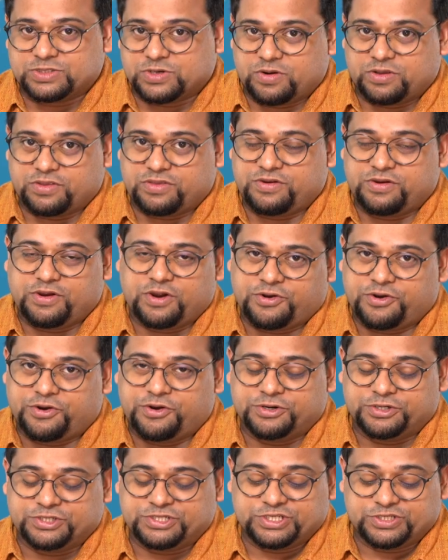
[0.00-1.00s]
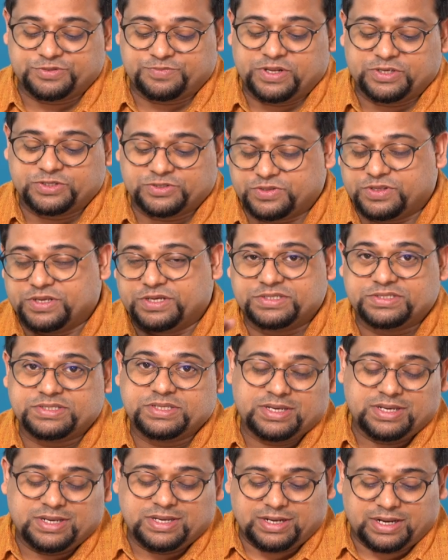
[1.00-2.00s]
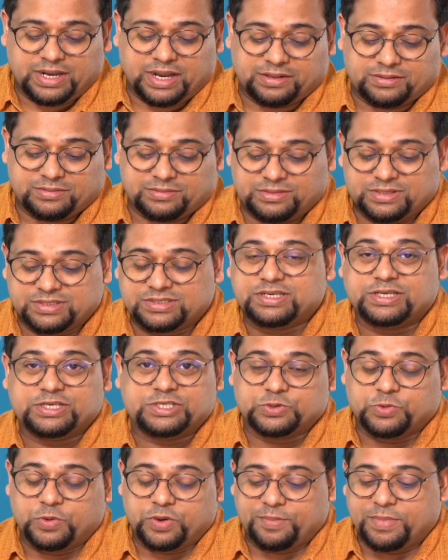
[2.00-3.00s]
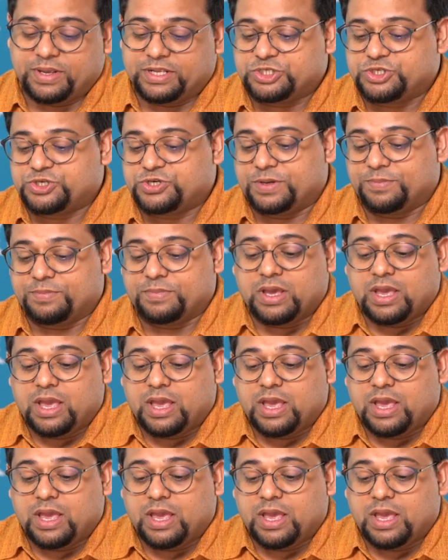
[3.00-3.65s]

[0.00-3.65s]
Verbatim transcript: got a three hundred hertz display. So there's like, this thing is going mainstream.